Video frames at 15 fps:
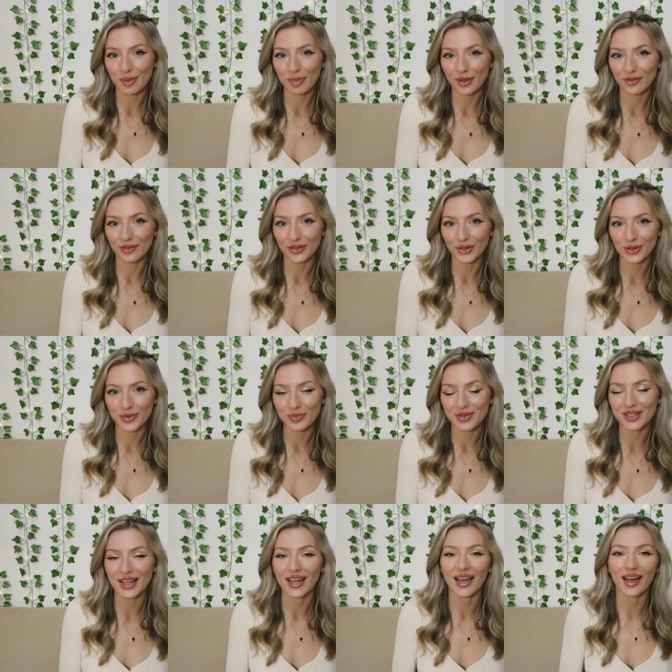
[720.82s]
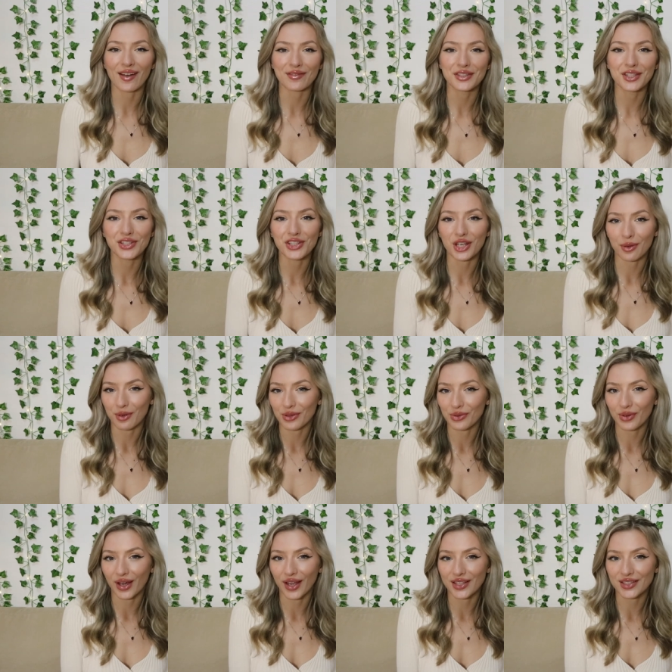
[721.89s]
perfumes I have to share with
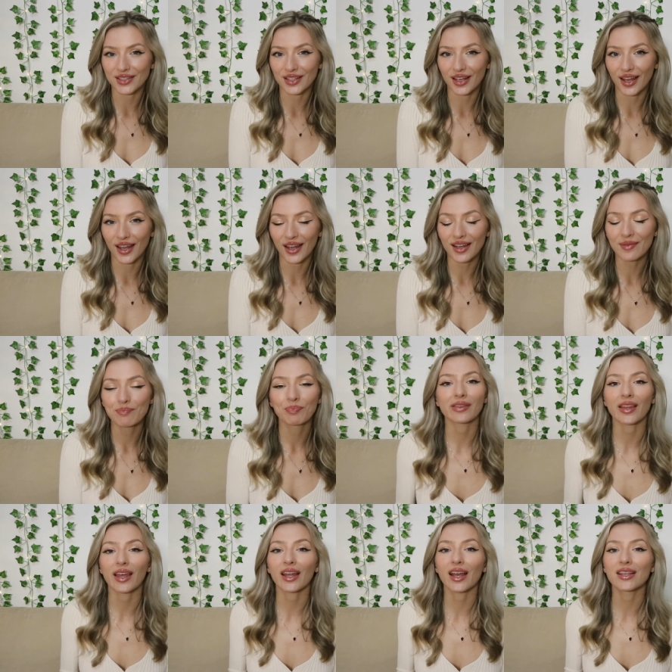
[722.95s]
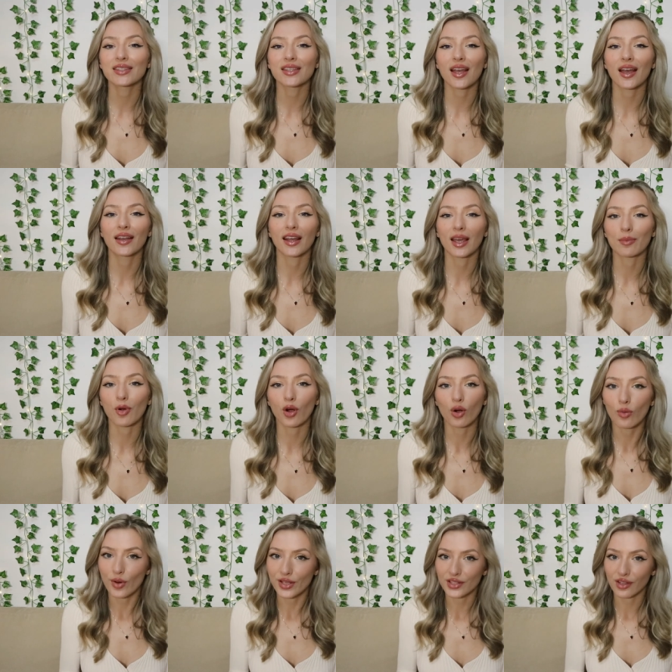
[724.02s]
you guys today. Like I said, I'm
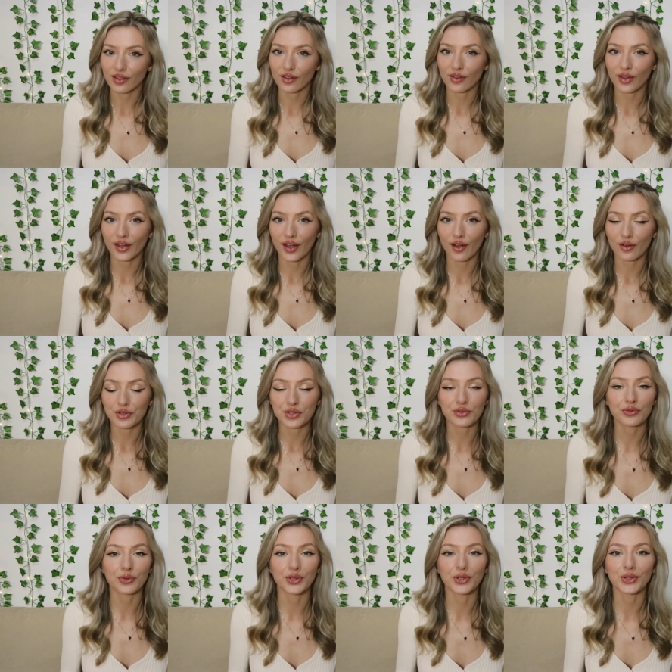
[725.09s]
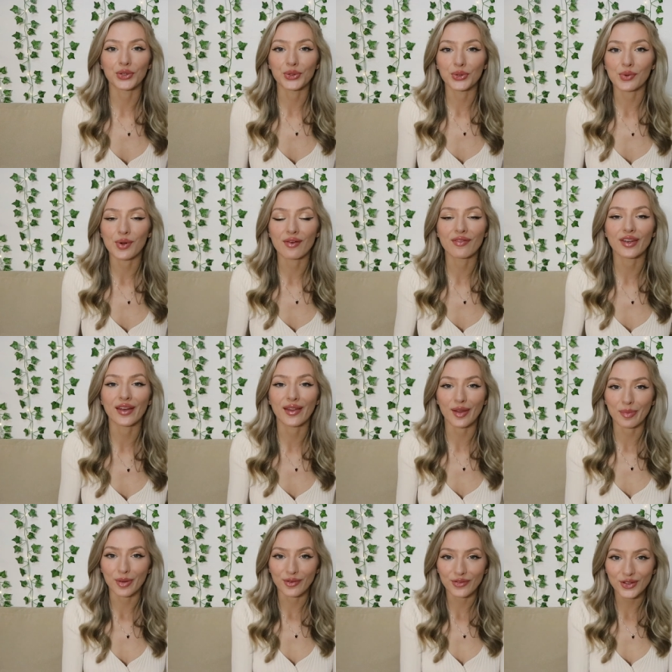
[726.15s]
always on the lookout for new
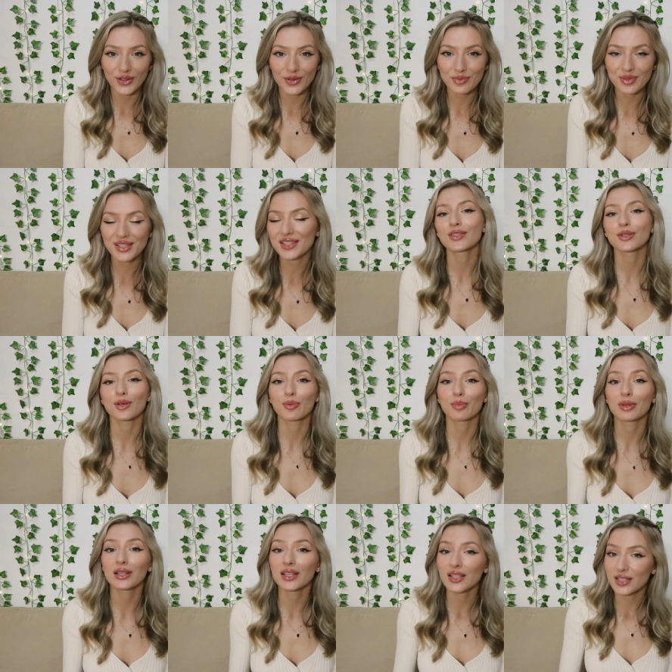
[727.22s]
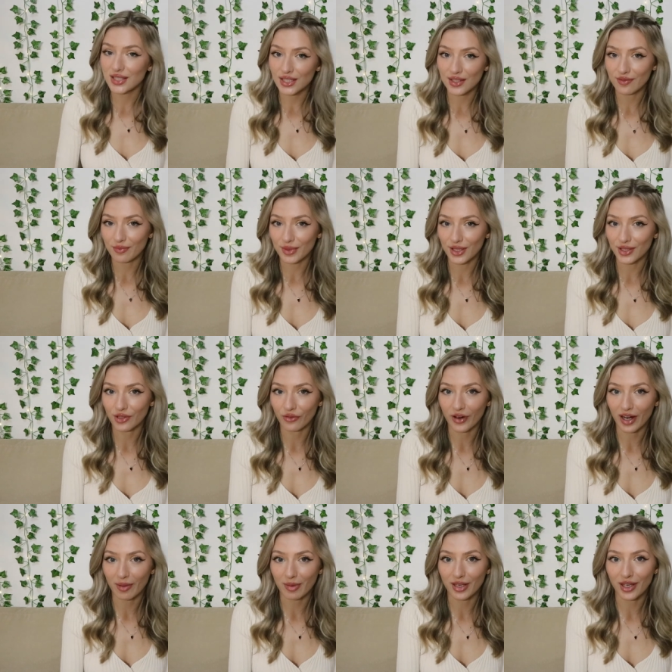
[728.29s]
vanilla perfumes, so please leave me your
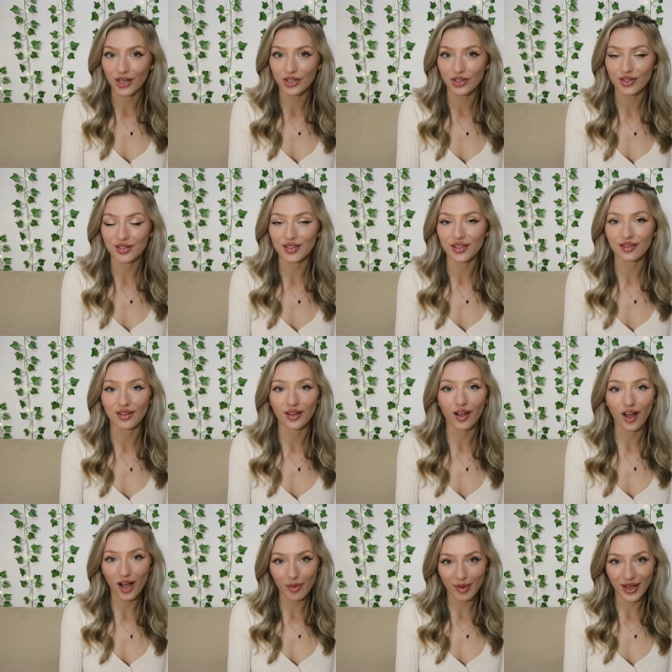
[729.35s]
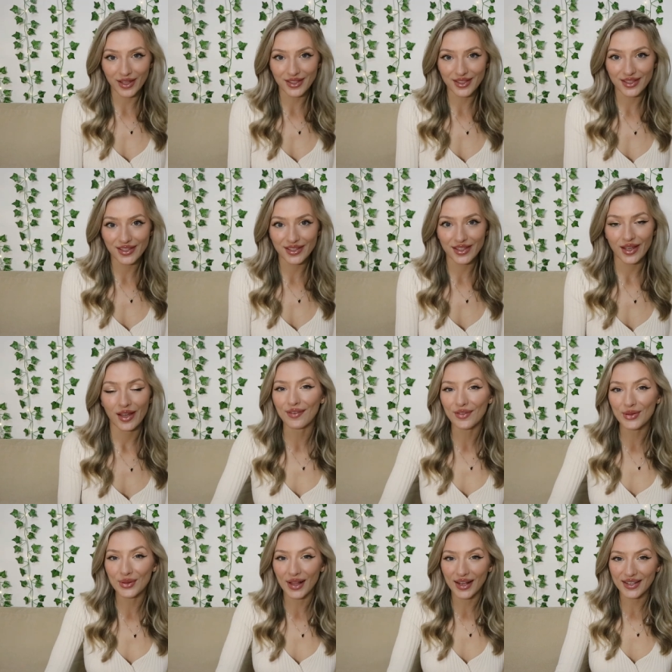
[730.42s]
recommendations in the comments. If
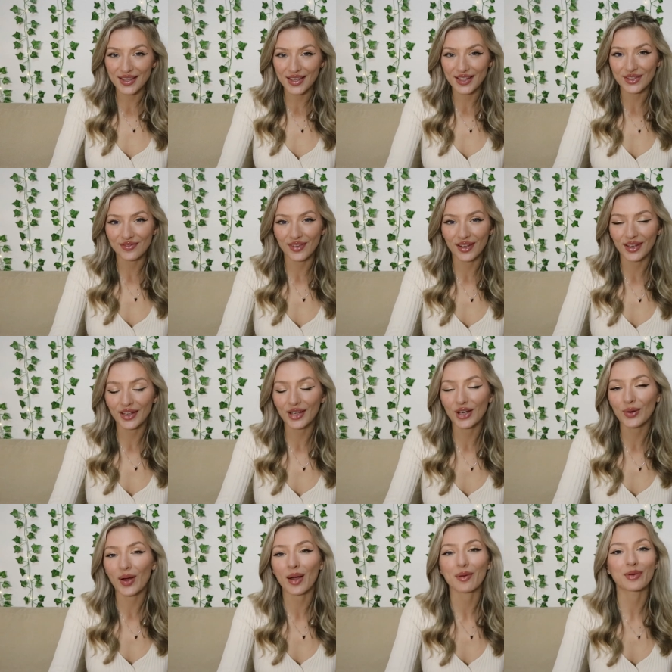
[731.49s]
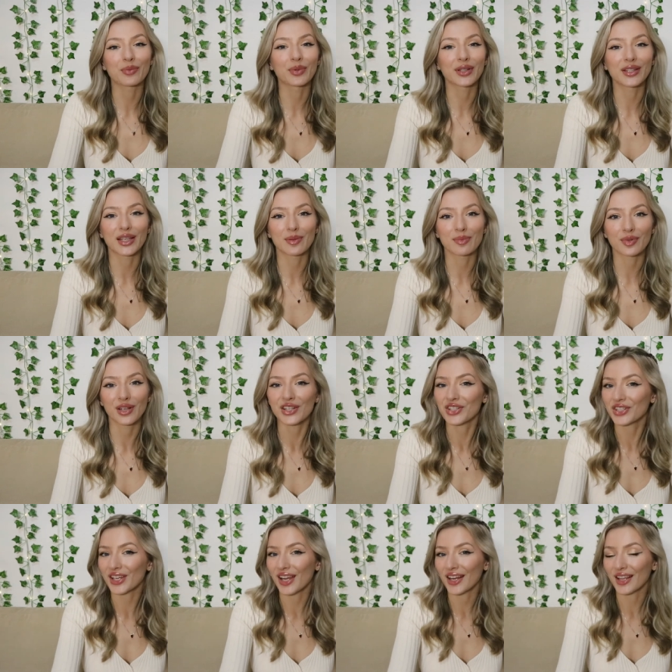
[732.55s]
you liked this video, I would really
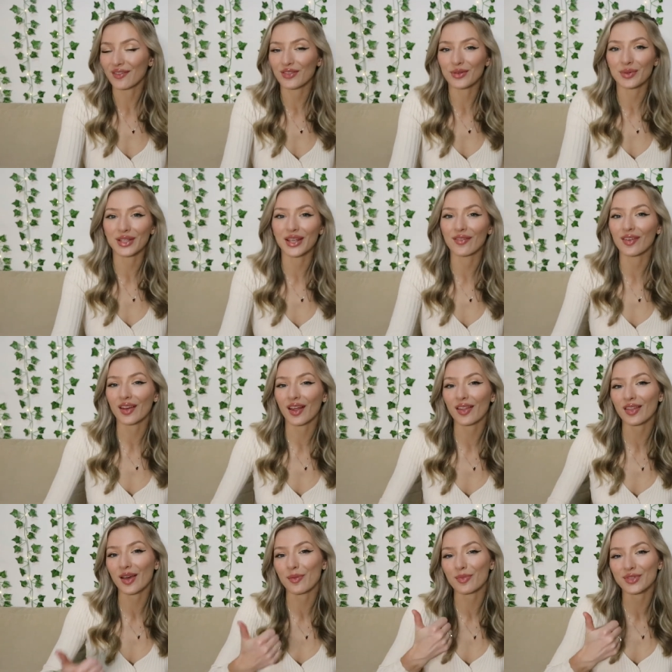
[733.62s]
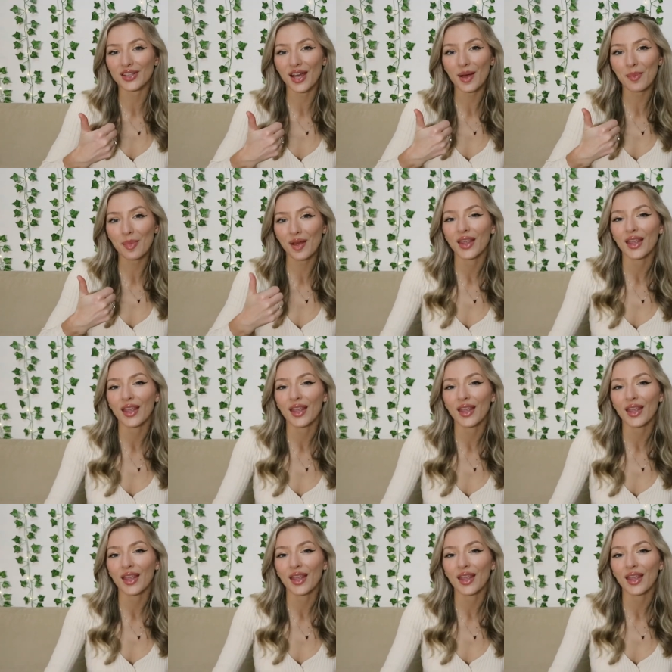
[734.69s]
appreciate if you would give it a thumbs up,